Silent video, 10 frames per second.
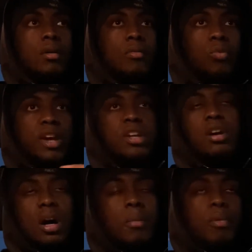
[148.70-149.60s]
when
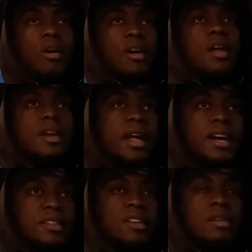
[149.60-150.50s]
you're a part of
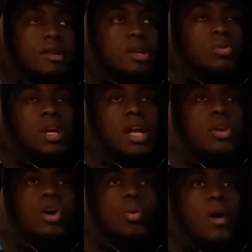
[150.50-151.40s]
negativity, you get
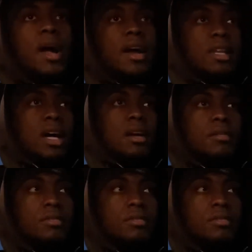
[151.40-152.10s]
nowhere in life.